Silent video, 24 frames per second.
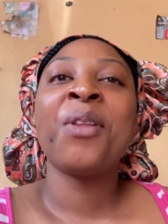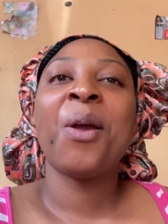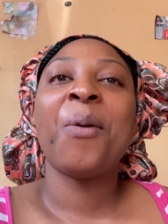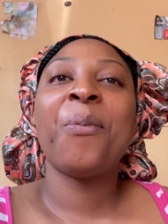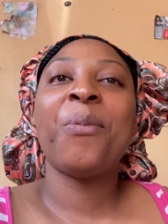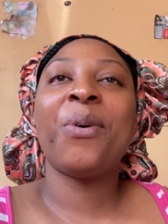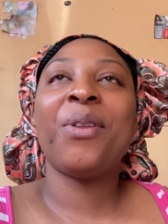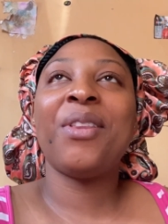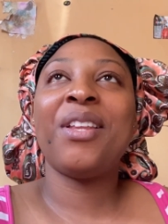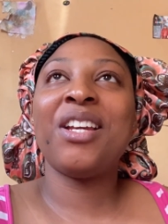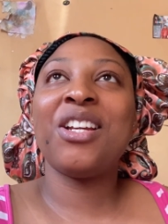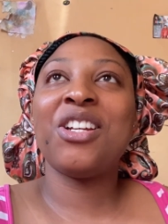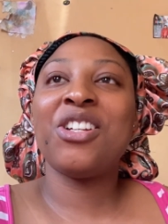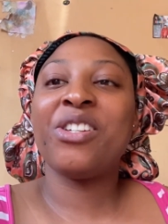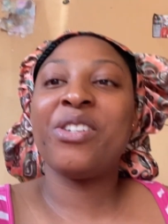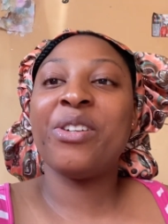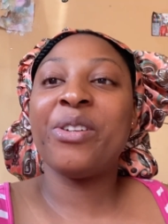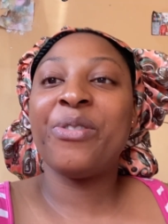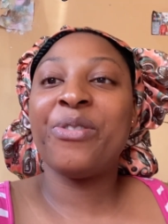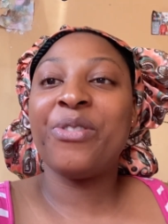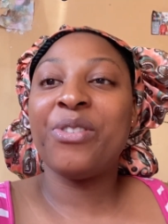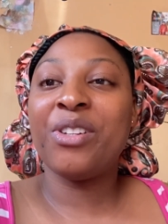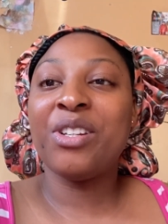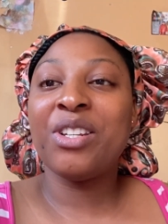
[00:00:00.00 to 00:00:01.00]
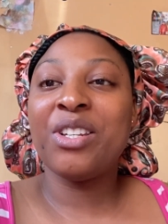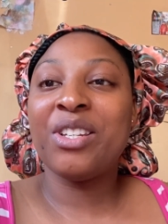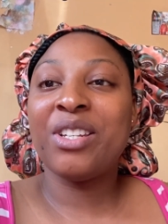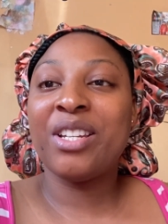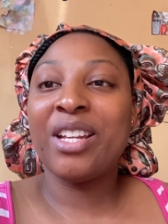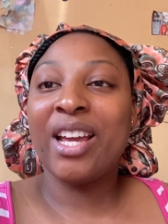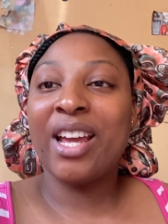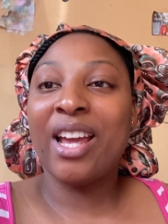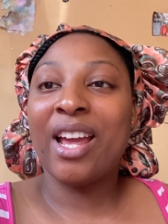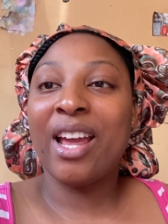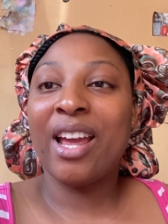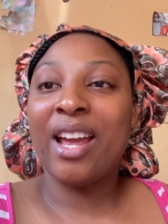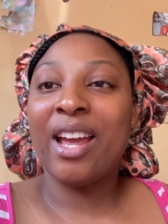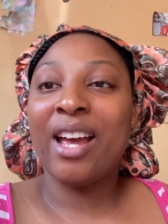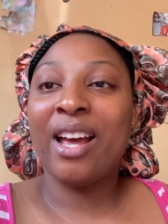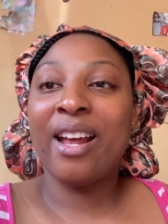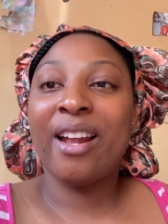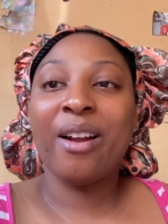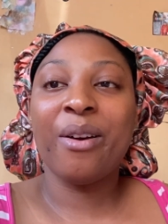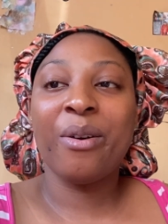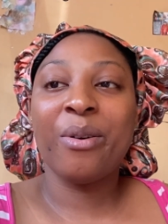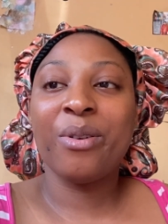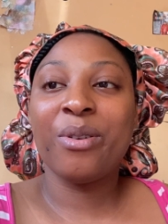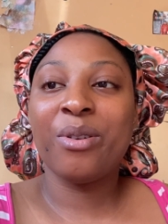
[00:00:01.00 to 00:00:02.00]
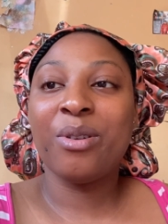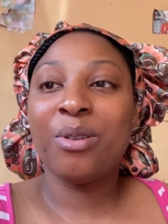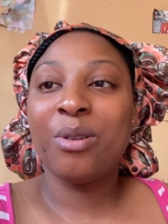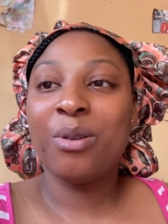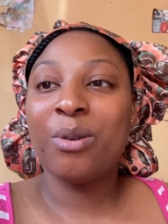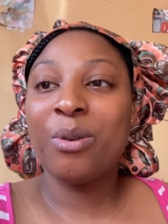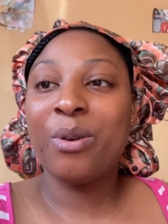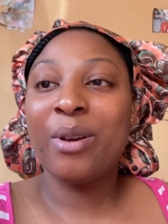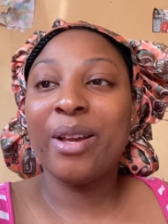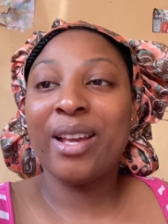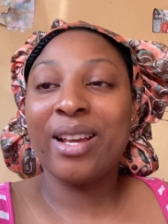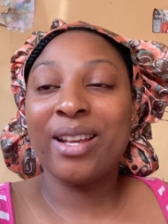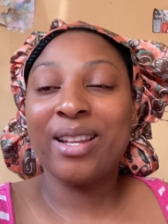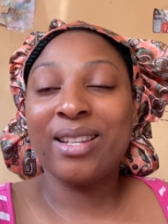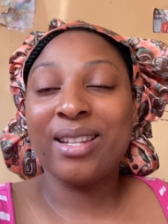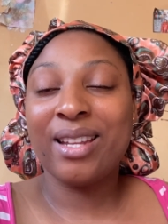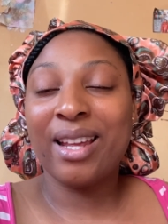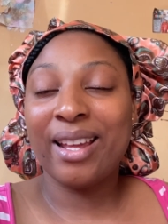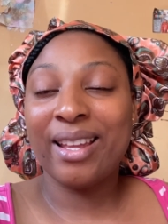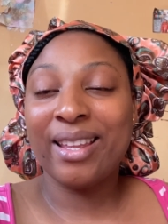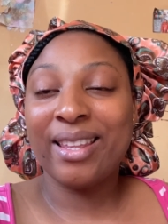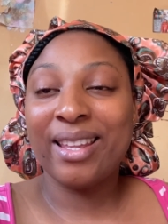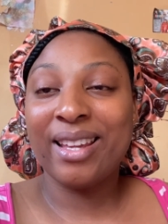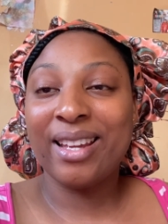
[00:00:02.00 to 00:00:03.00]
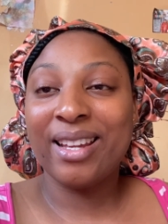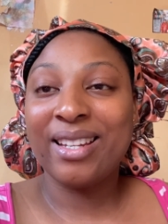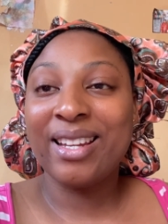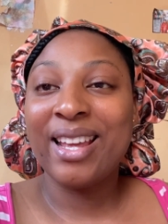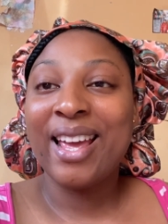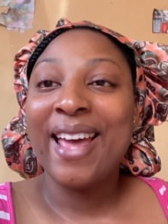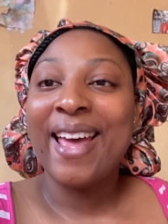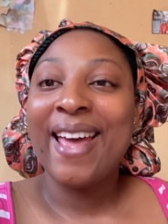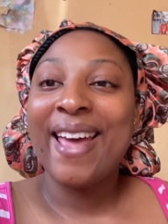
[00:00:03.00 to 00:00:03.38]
but then she finished the hair and i was so excited